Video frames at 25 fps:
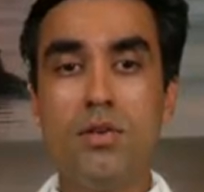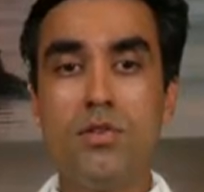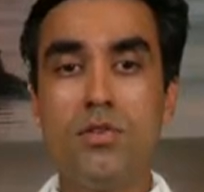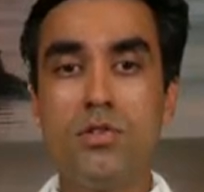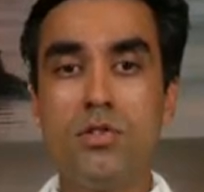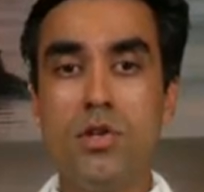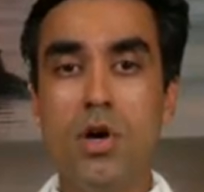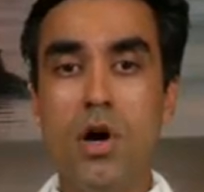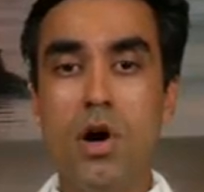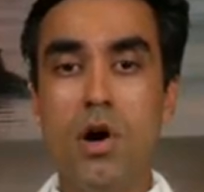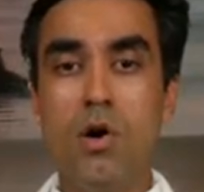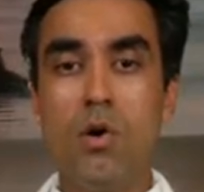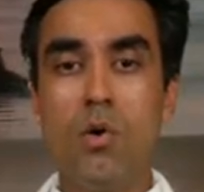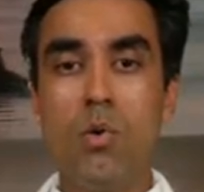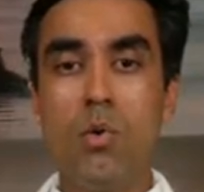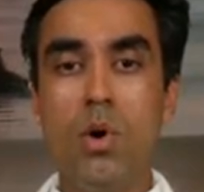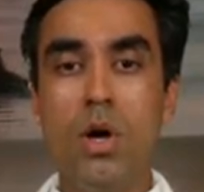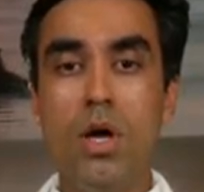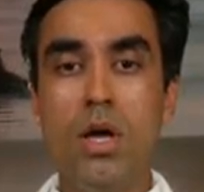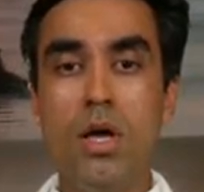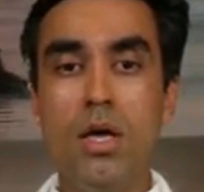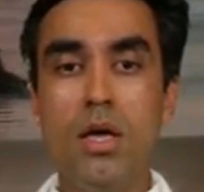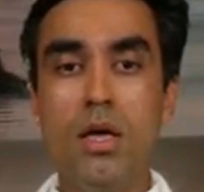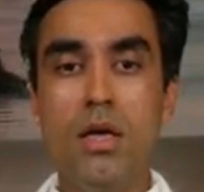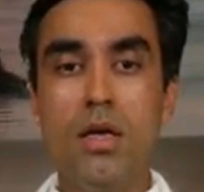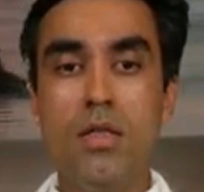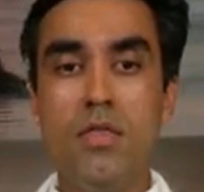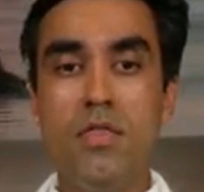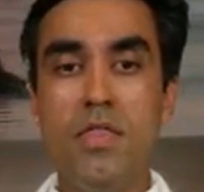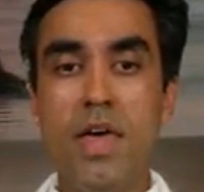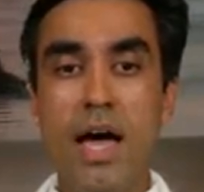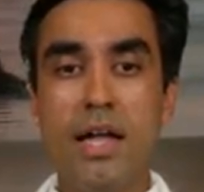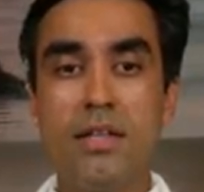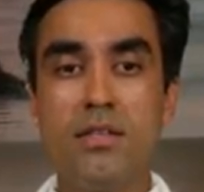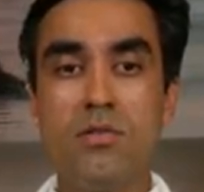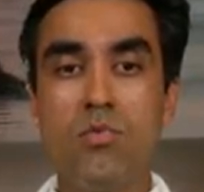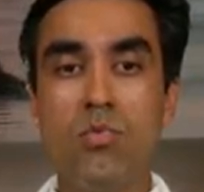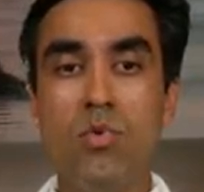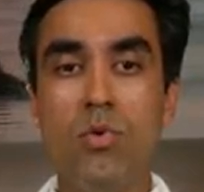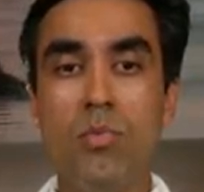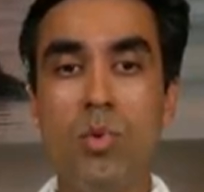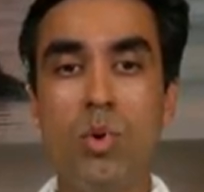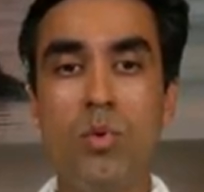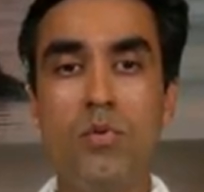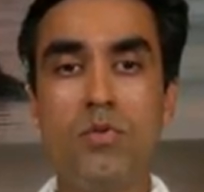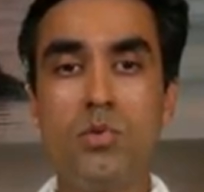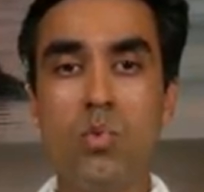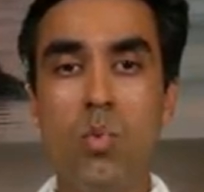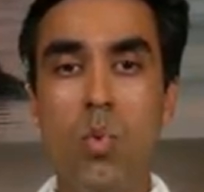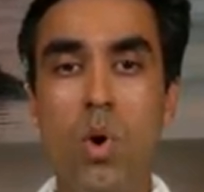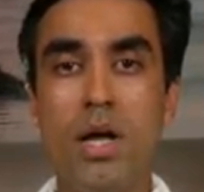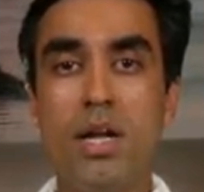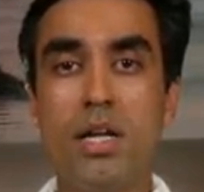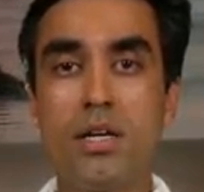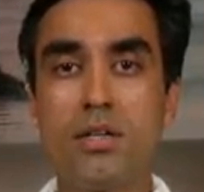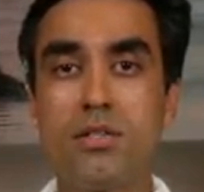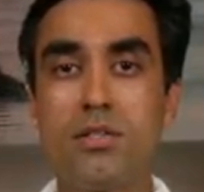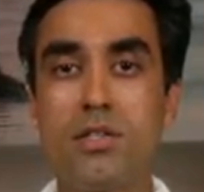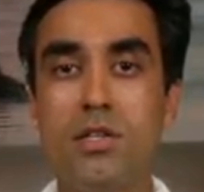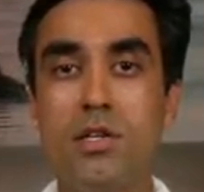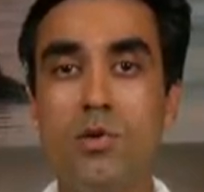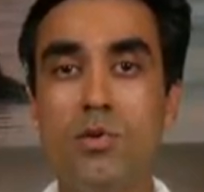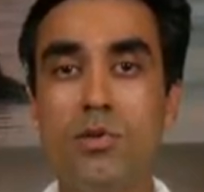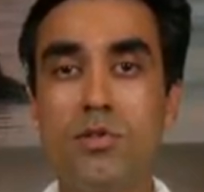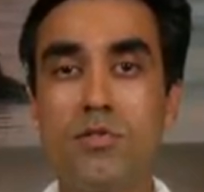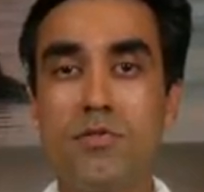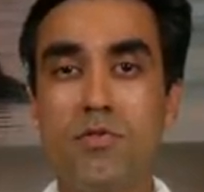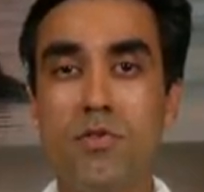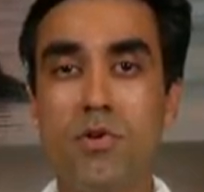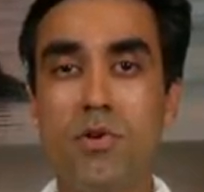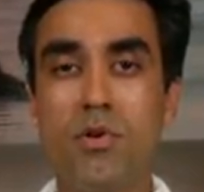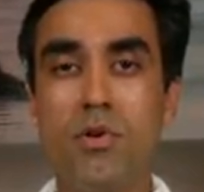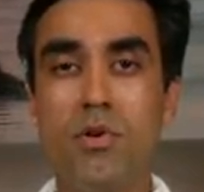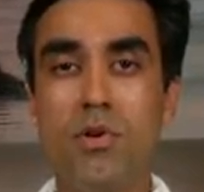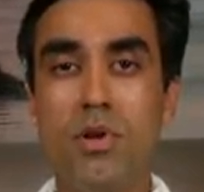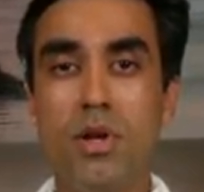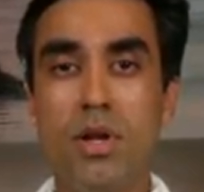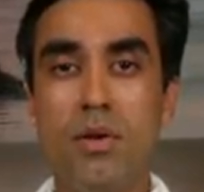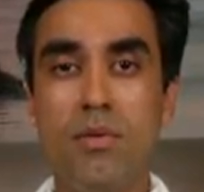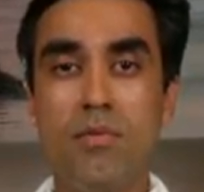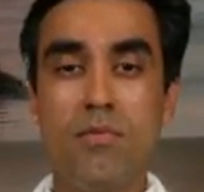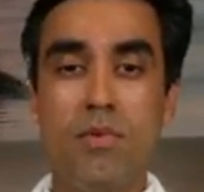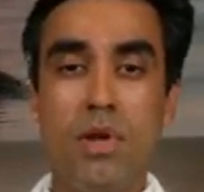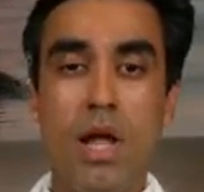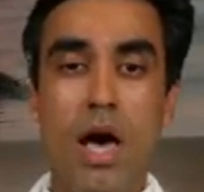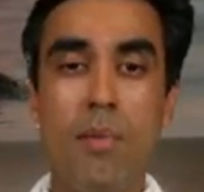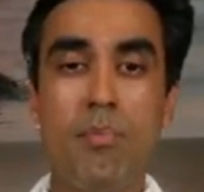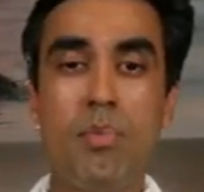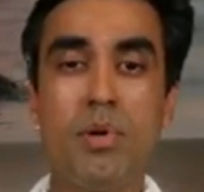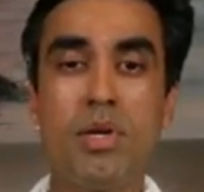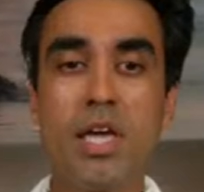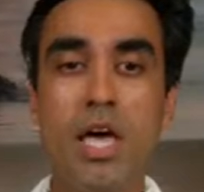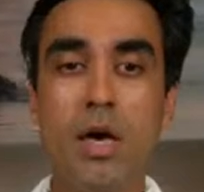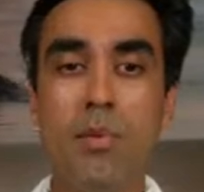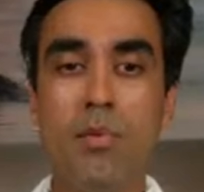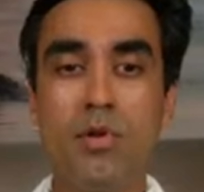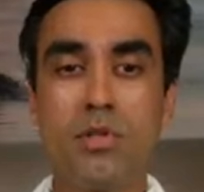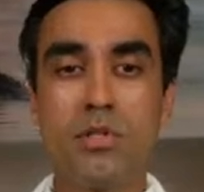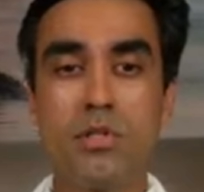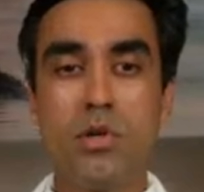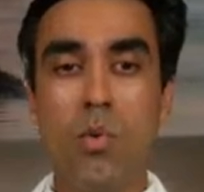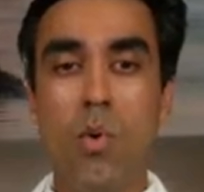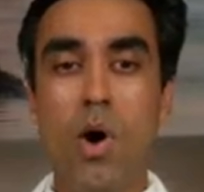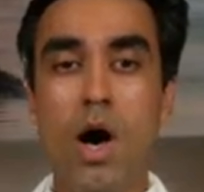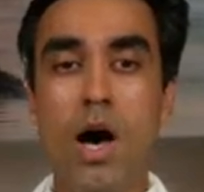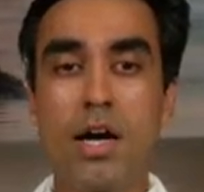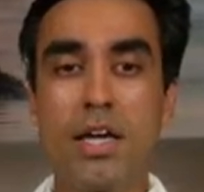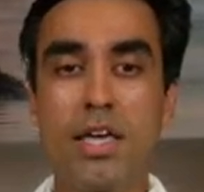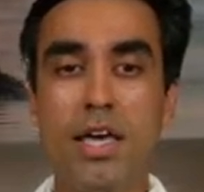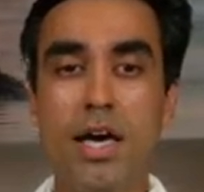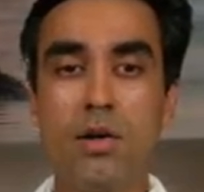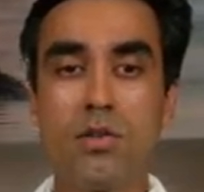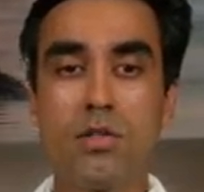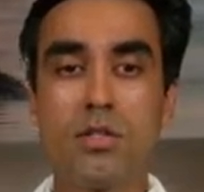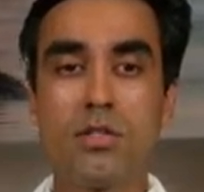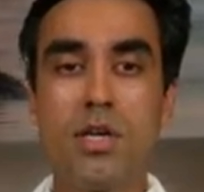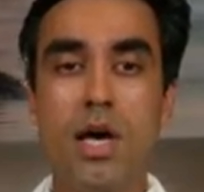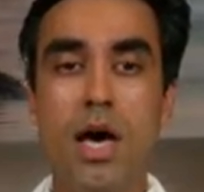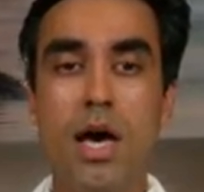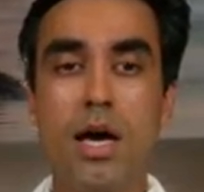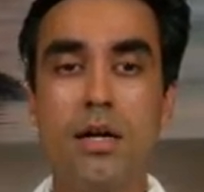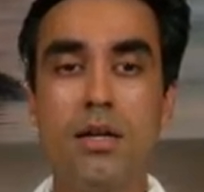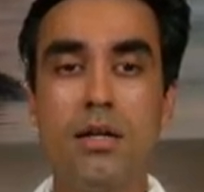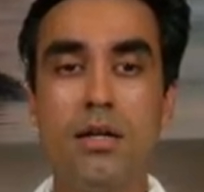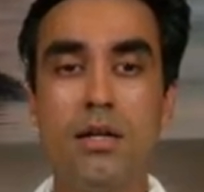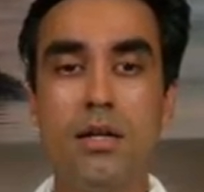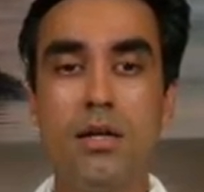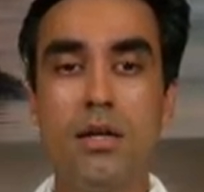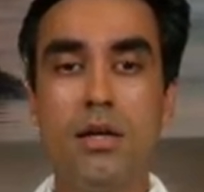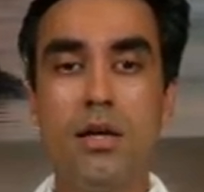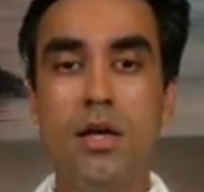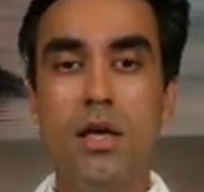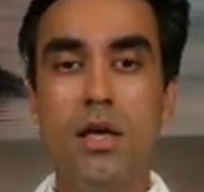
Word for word: So that removes one excuse for not being able to walk outside.